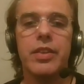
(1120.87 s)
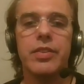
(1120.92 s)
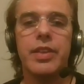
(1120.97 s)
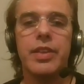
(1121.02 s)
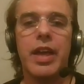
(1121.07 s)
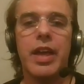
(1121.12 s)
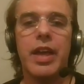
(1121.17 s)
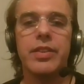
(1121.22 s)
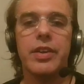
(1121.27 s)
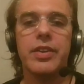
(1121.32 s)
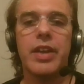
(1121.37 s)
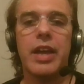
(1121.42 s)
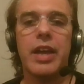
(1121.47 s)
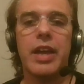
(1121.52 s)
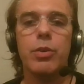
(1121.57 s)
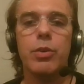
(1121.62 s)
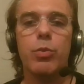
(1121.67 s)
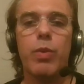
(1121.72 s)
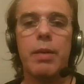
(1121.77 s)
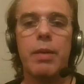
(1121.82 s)
The other
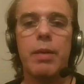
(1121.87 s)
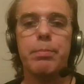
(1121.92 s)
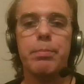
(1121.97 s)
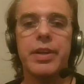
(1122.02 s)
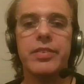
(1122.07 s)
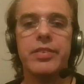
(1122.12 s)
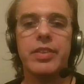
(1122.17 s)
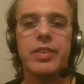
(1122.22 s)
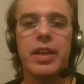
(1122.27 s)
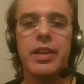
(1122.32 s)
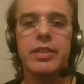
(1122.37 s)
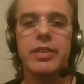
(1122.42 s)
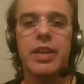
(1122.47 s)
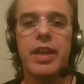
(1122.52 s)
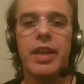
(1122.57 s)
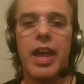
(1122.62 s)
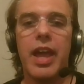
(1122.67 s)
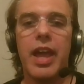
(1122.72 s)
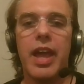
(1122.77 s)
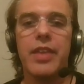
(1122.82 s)
91%
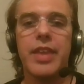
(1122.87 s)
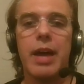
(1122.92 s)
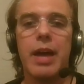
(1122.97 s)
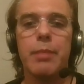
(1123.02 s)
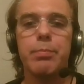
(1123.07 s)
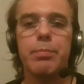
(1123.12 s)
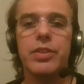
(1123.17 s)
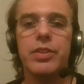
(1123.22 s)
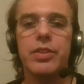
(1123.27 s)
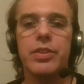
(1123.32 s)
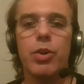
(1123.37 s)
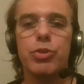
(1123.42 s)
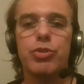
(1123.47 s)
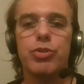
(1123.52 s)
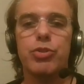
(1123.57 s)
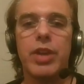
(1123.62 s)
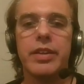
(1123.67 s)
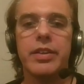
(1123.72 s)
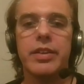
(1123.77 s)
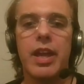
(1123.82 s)
end up in the
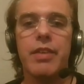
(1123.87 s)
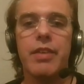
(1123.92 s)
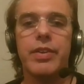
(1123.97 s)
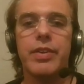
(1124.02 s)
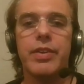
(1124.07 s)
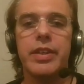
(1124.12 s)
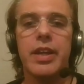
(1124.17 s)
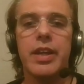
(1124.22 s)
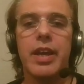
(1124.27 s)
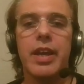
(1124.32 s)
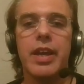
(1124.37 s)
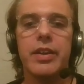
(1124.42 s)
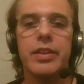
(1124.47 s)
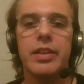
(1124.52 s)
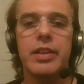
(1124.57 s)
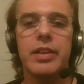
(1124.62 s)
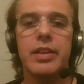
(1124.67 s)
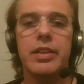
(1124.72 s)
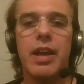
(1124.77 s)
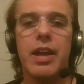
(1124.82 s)
ocean every year,
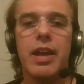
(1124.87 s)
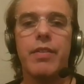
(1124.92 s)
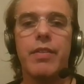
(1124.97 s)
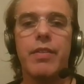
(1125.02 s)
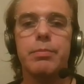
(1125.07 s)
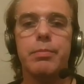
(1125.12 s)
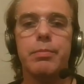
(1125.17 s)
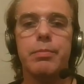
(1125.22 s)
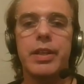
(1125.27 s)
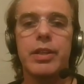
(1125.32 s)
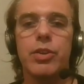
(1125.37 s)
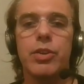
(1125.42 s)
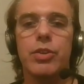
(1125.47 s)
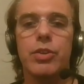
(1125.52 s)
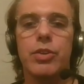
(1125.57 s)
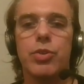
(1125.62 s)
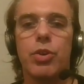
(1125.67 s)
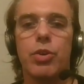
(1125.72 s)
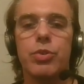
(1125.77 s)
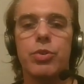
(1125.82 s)
11
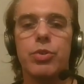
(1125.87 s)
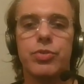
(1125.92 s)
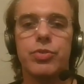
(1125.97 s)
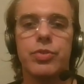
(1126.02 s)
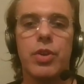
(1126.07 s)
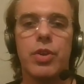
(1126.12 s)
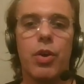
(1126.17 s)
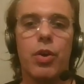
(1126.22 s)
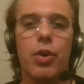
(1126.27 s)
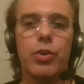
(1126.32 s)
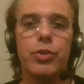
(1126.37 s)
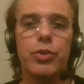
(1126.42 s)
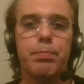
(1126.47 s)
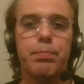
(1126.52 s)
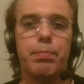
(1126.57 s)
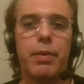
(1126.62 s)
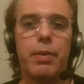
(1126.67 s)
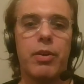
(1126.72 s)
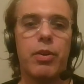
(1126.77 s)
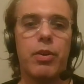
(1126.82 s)
million tons
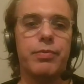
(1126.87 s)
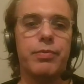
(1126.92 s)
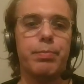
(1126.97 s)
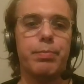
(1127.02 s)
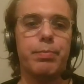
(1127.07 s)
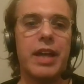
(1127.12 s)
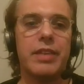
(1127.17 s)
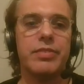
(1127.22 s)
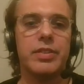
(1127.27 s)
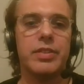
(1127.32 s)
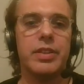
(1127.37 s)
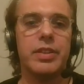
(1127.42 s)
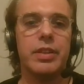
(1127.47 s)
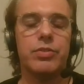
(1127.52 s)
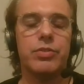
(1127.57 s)
of plastic.